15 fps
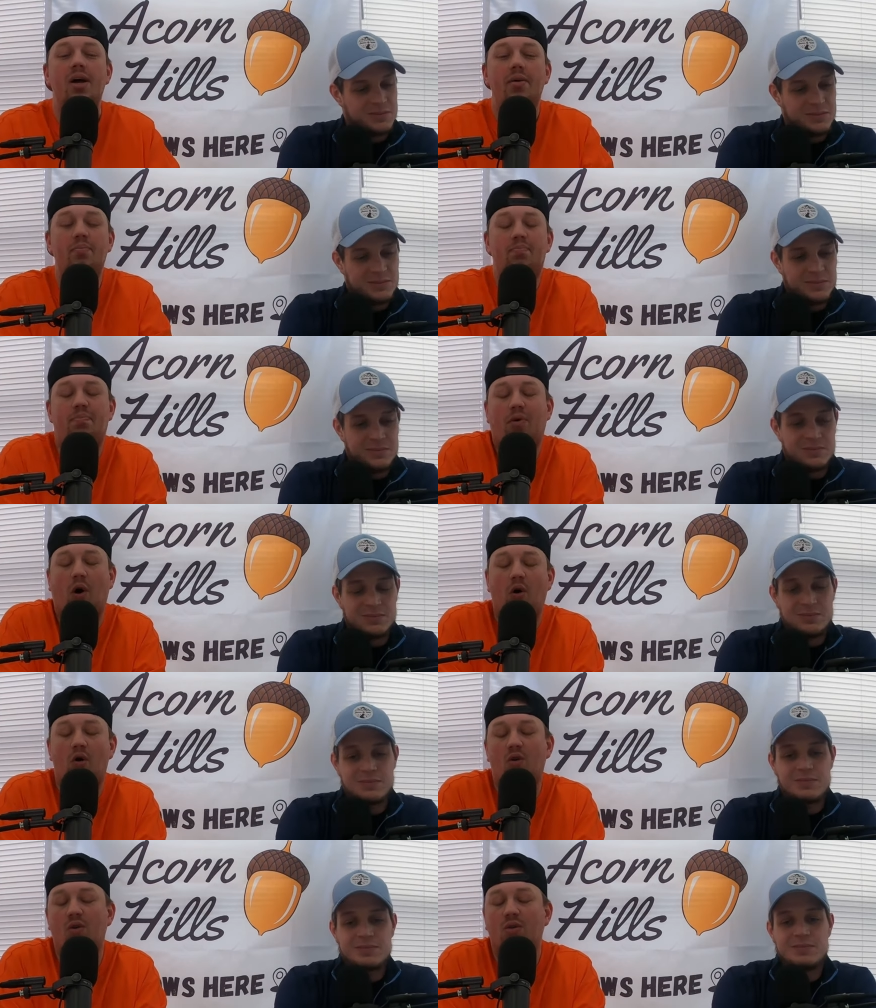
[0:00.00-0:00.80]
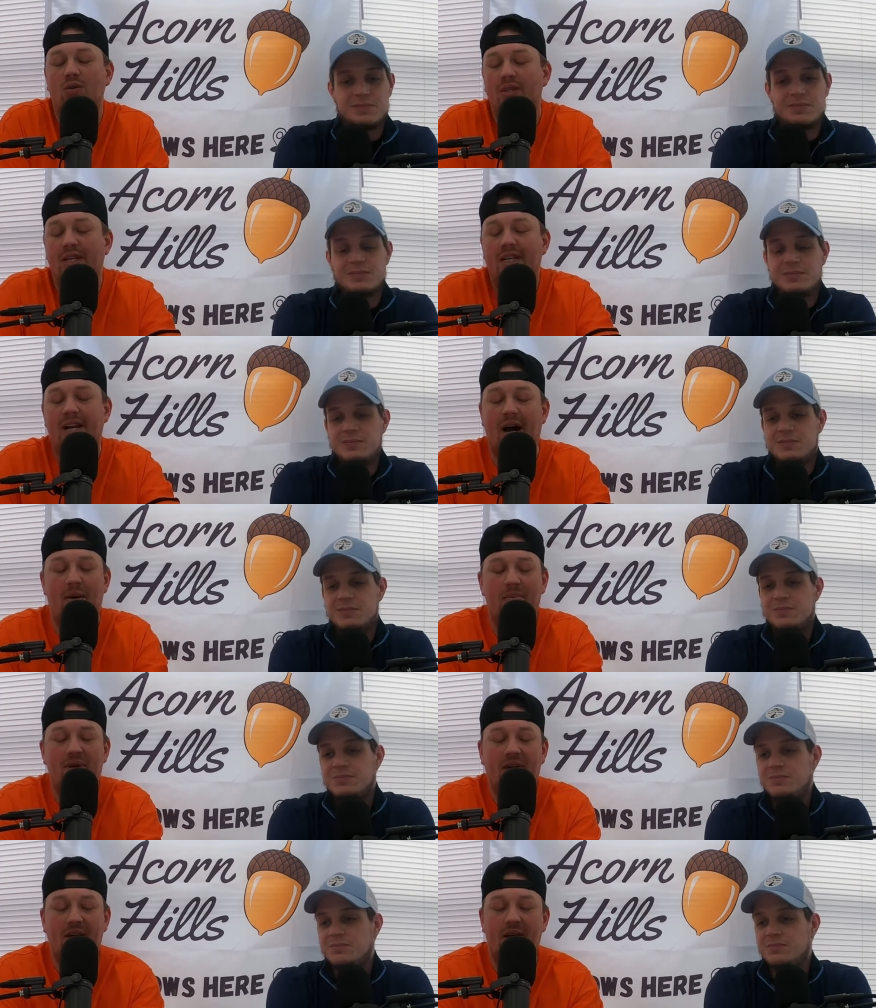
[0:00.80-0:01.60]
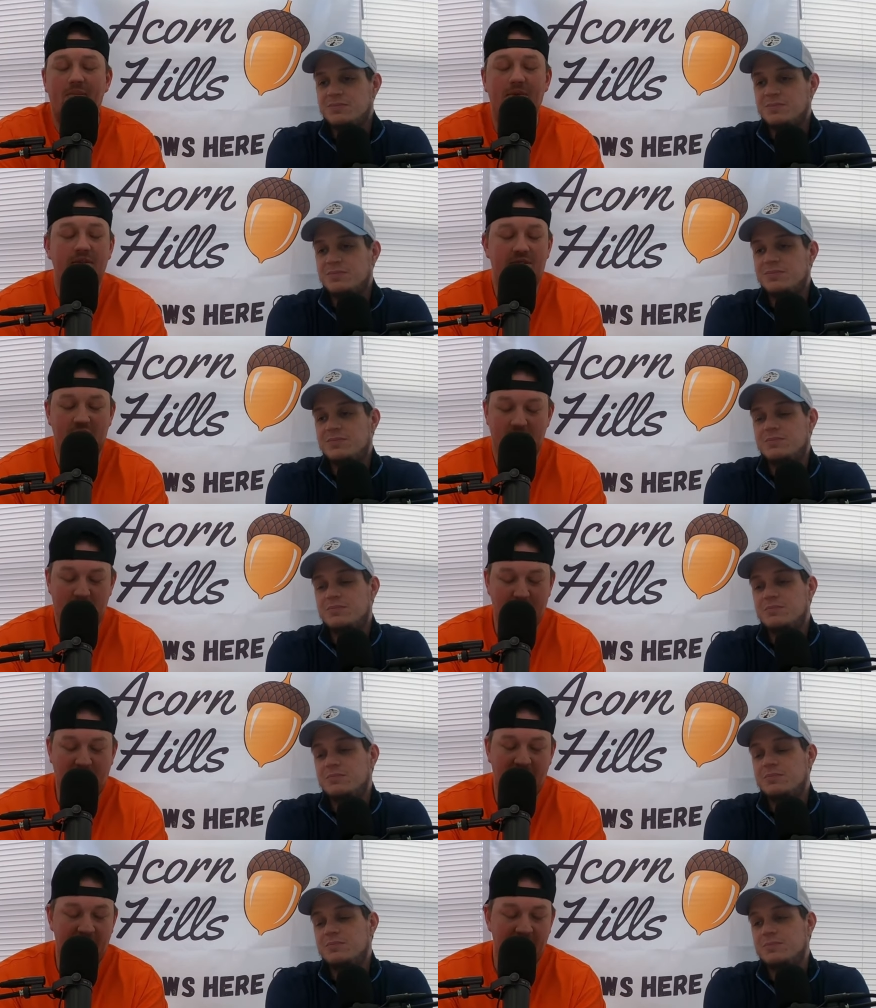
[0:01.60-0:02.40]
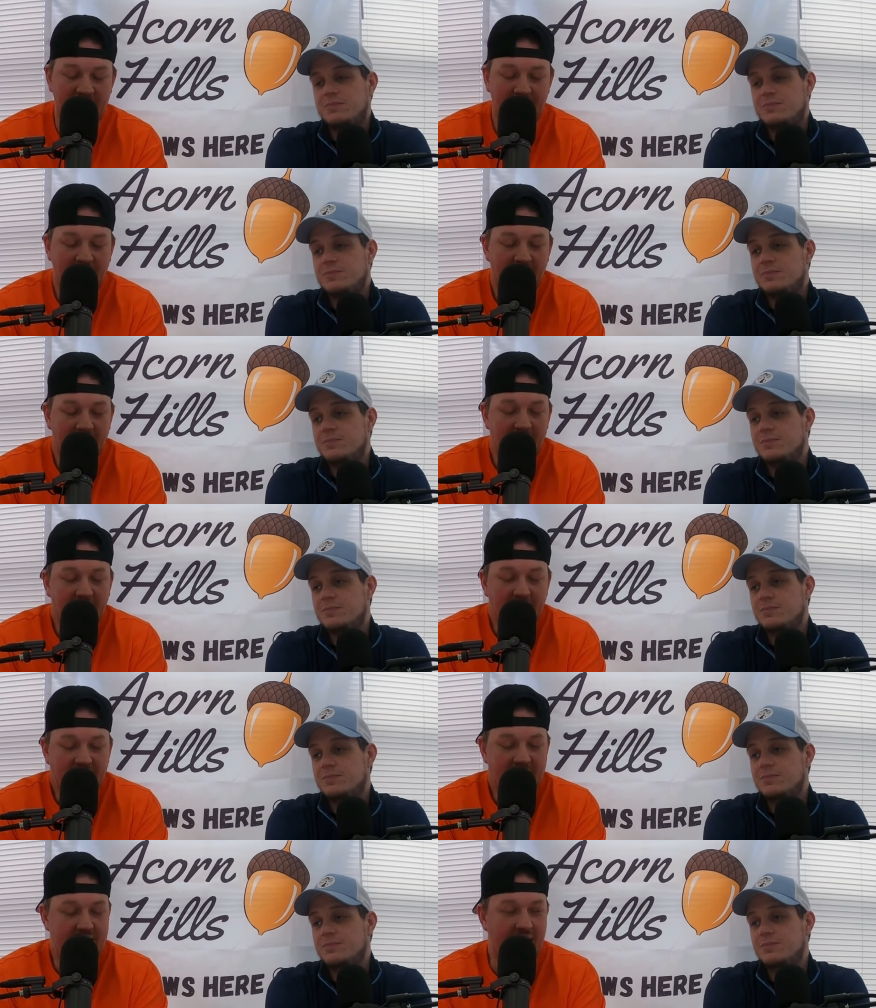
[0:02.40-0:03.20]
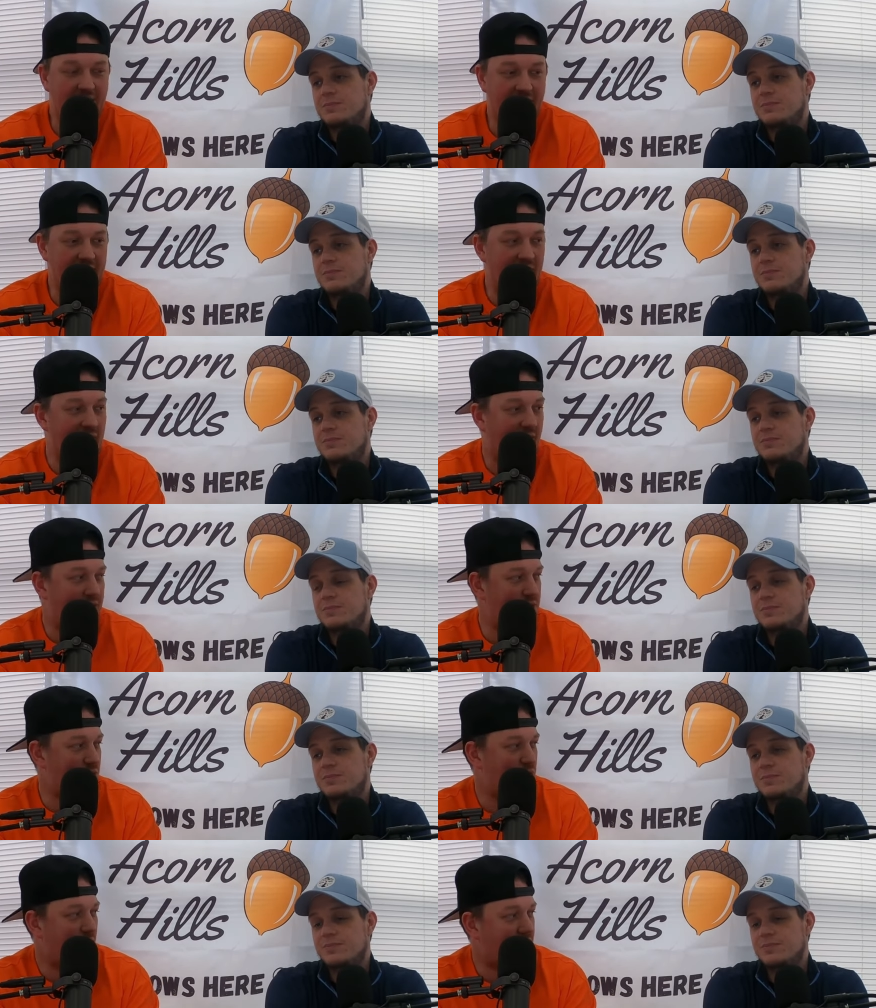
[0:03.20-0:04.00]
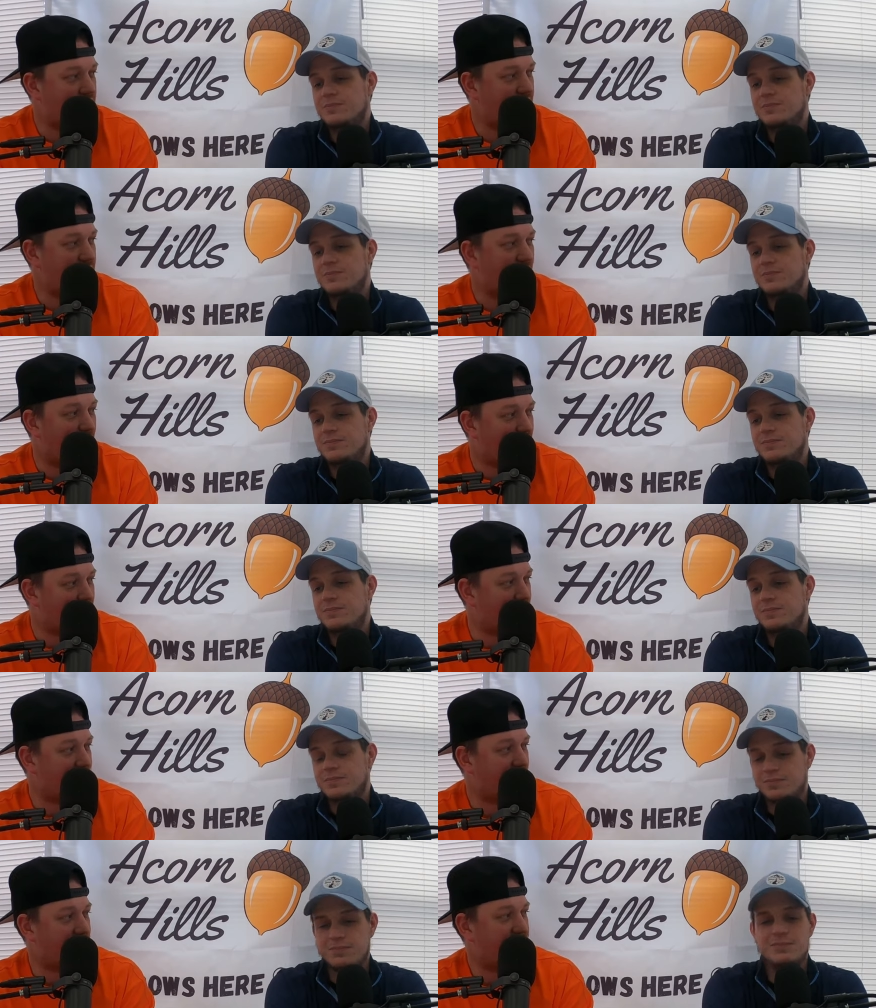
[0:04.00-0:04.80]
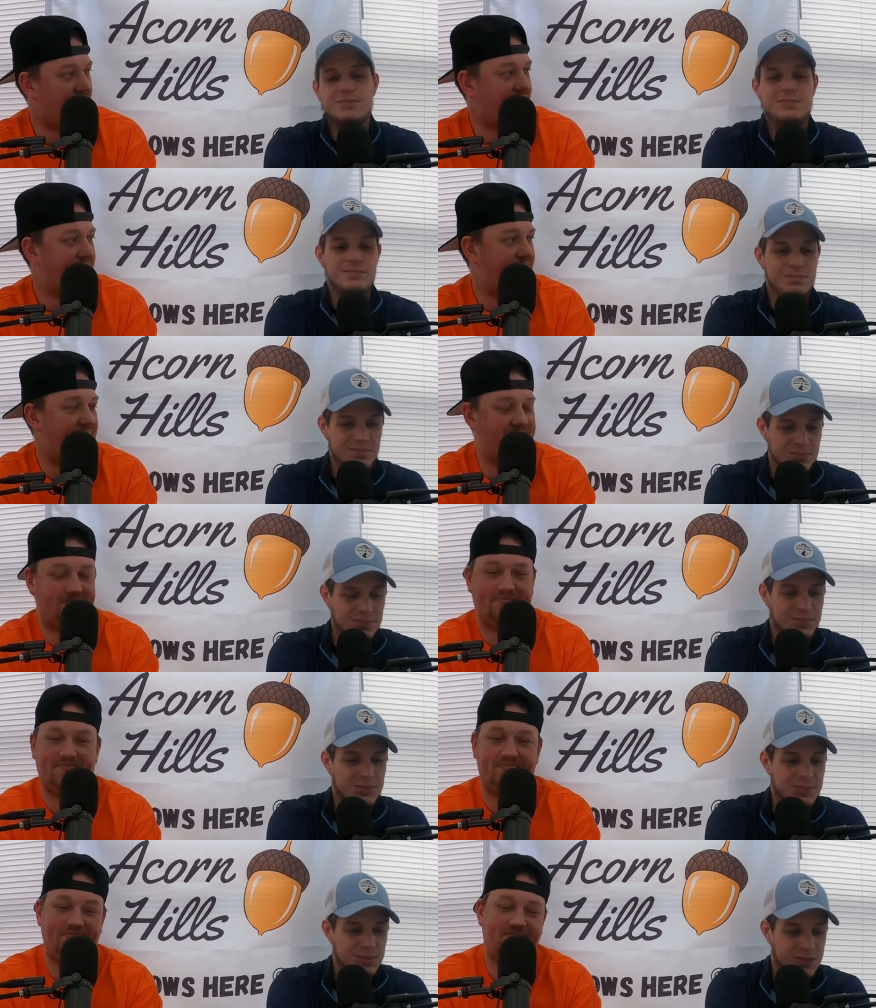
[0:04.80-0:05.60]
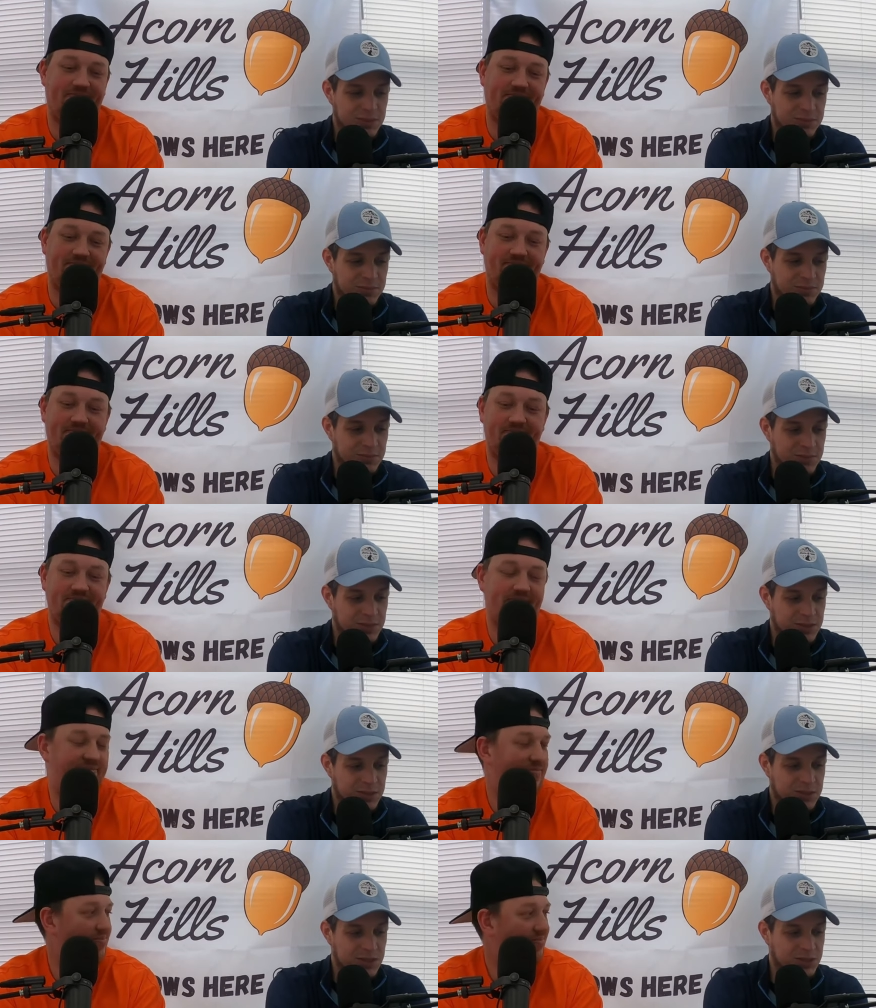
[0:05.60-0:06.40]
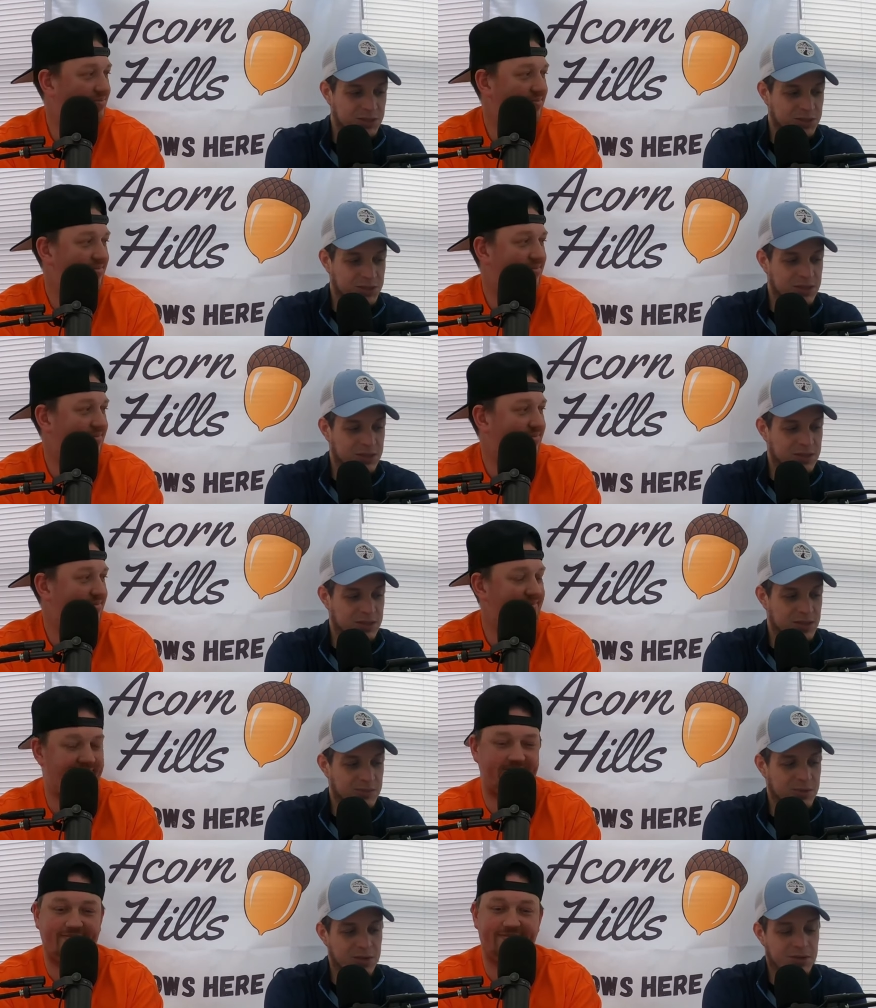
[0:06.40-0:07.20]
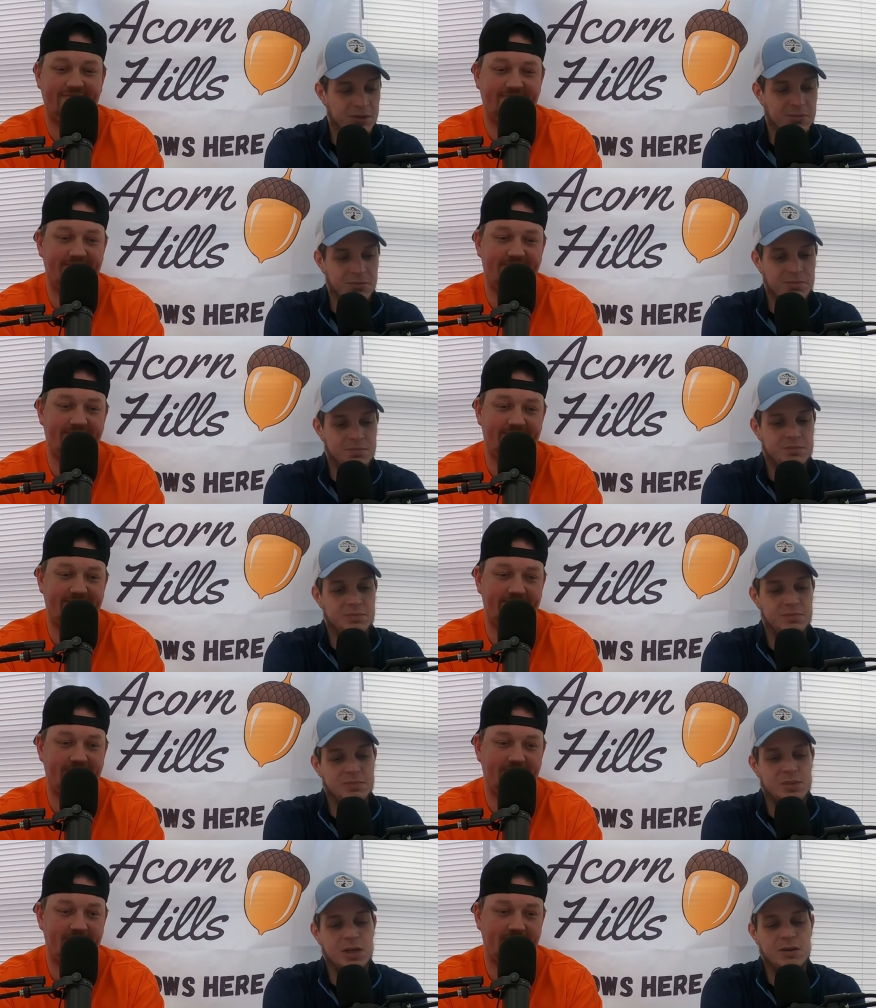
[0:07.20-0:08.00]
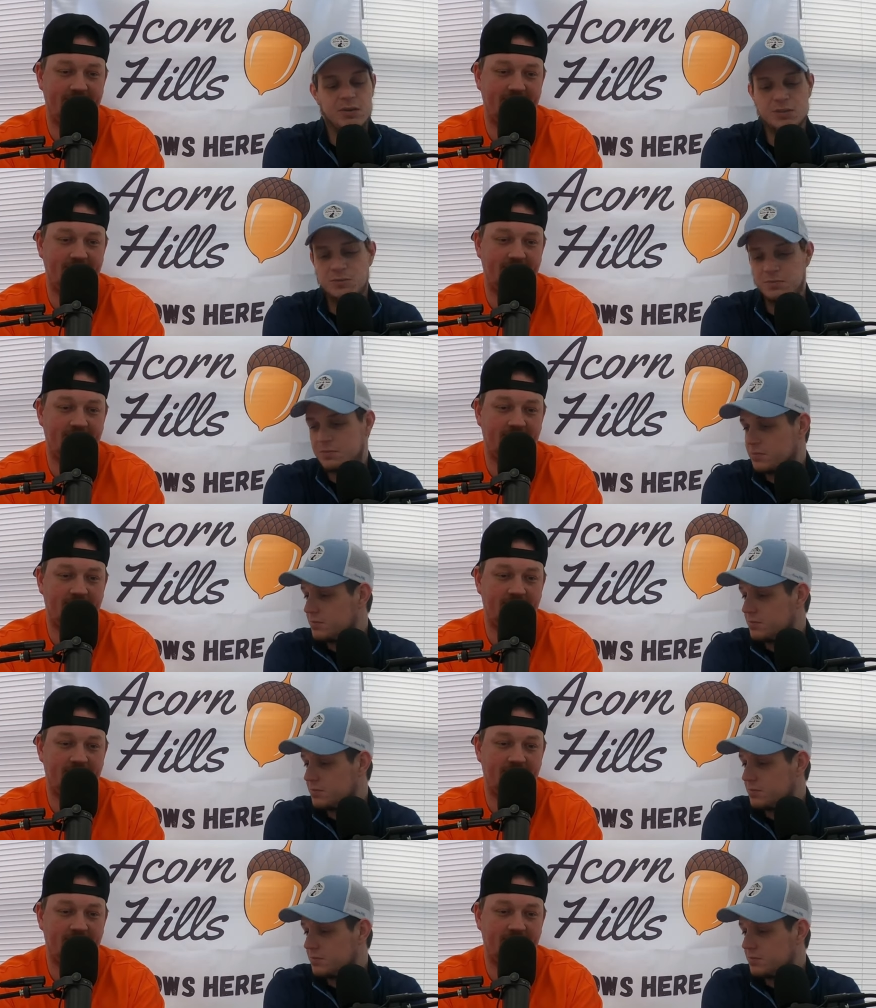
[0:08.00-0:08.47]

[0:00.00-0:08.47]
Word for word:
Speaker 1: and cold and not being able to spend seventy dollars on rounds of golf.
Speaker 2: Yeah. It's nice just getting this time of year, college